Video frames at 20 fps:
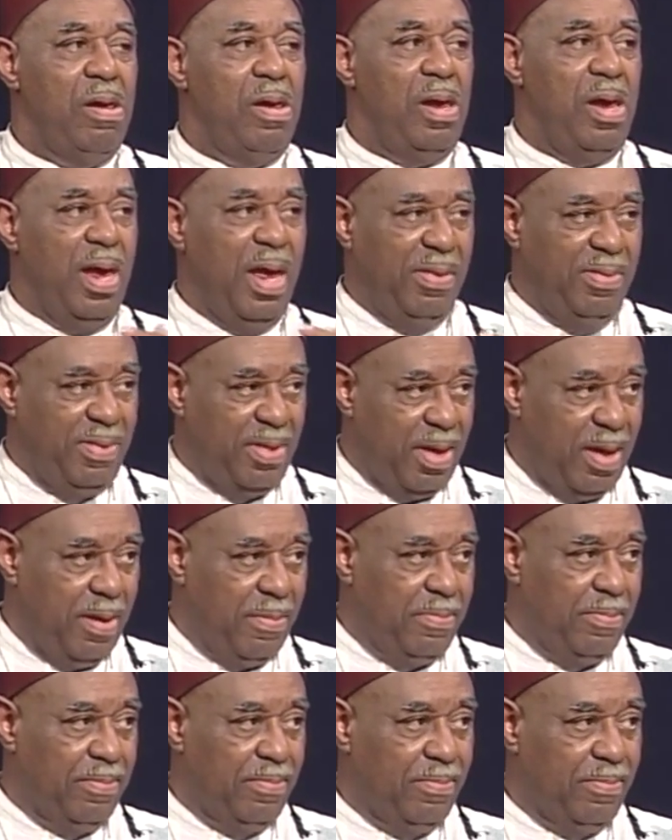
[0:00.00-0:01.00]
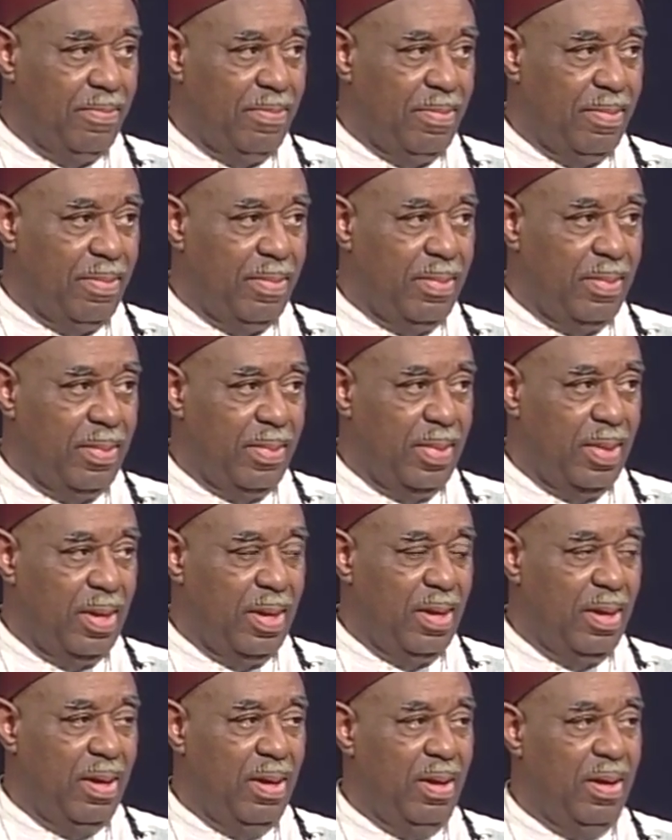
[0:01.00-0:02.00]
in them
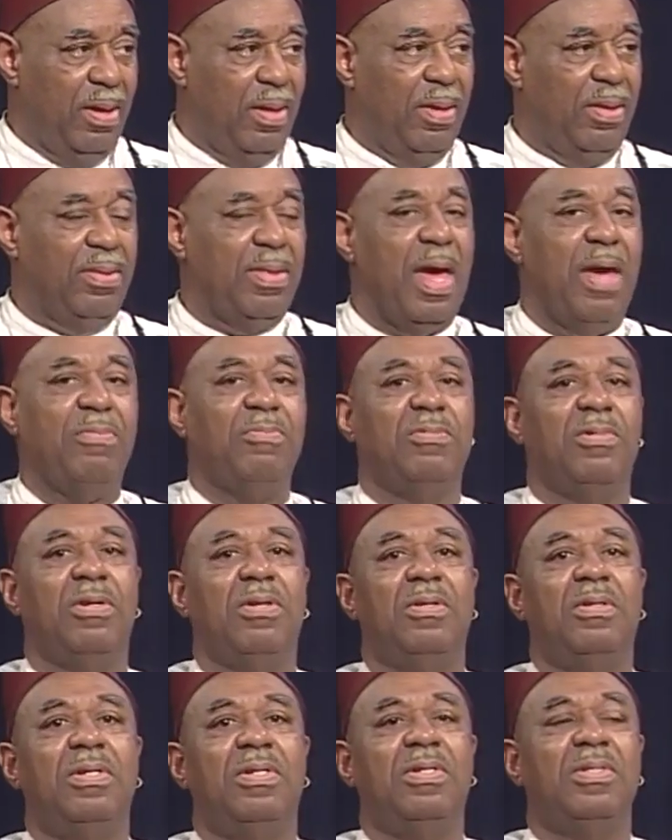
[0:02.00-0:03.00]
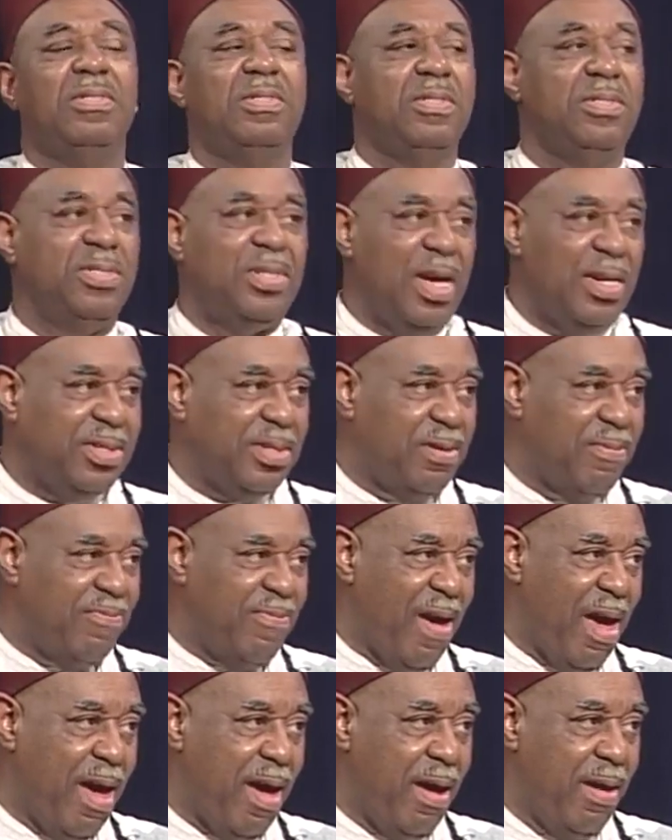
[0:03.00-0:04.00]
that will
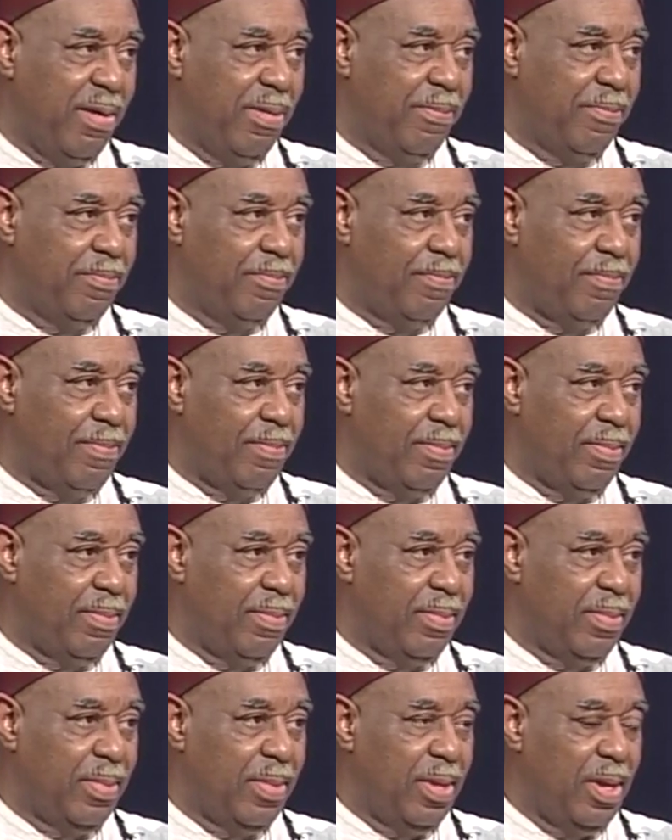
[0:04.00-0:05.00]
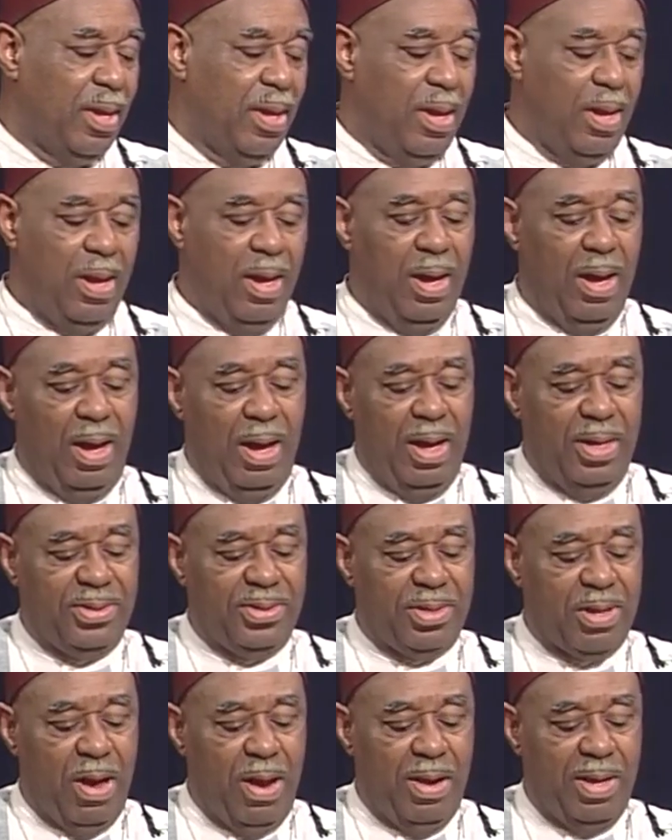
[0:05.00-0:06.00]
justify us
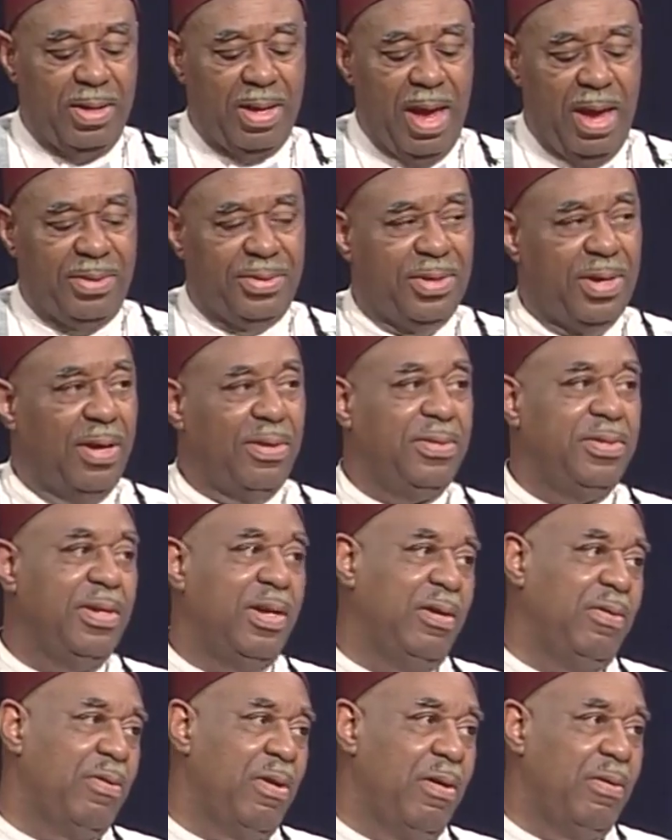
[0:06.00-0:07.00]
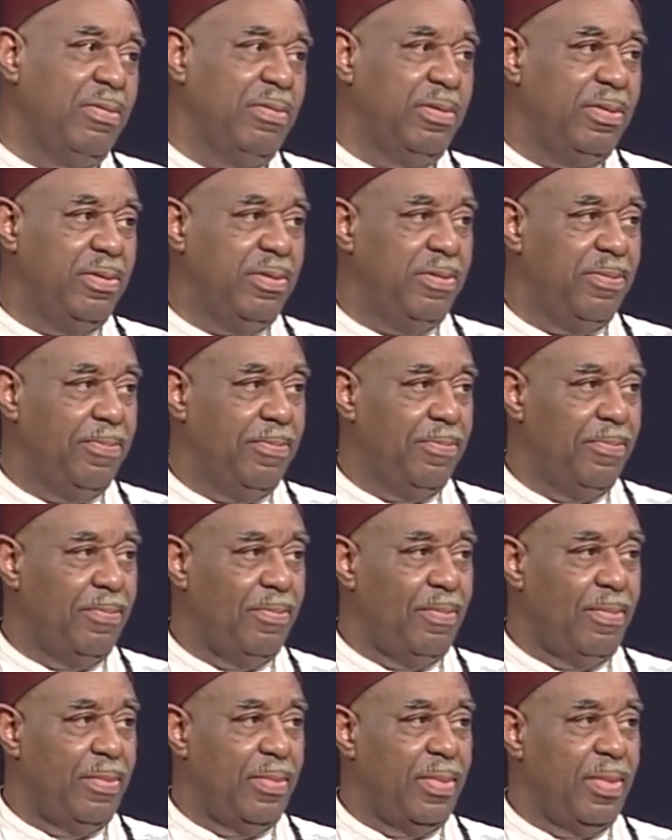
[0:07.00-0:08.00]
calling ourselves Negroes,
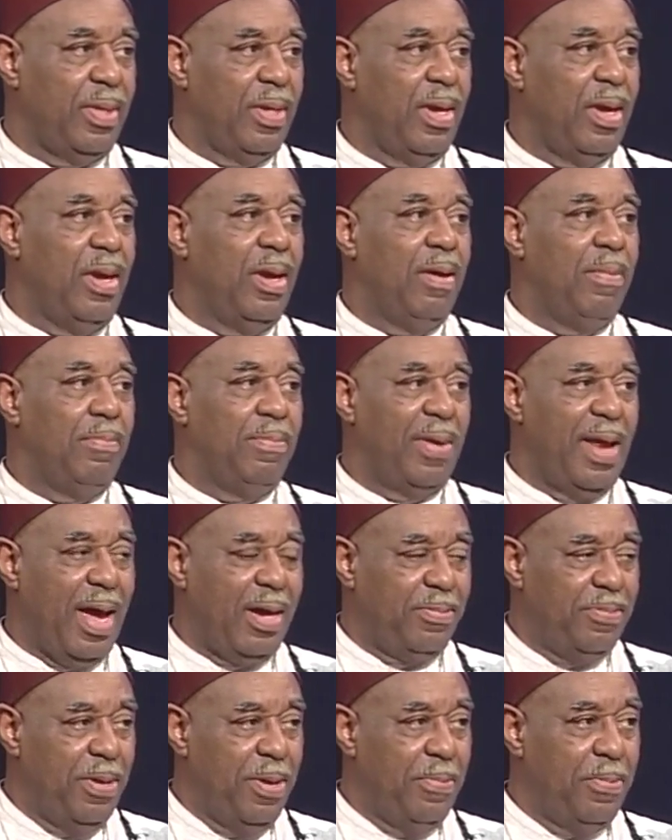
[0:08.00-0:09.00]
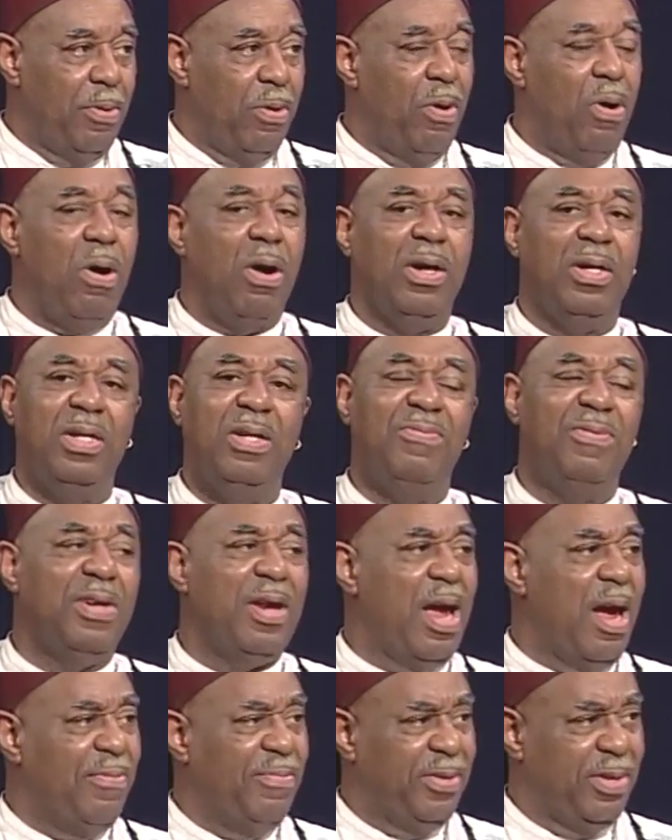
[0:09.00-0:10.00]
black people, or even
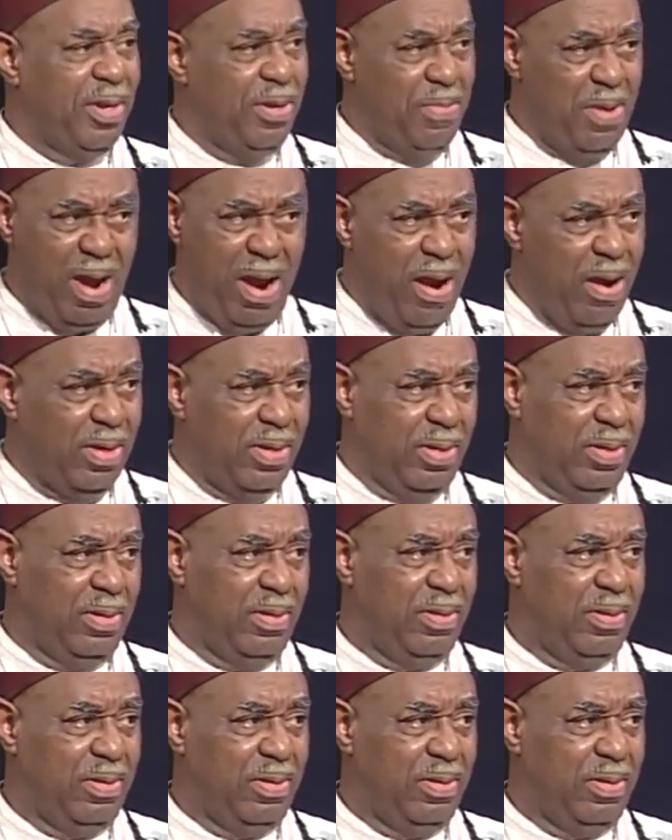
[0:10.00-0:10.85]
African Americans.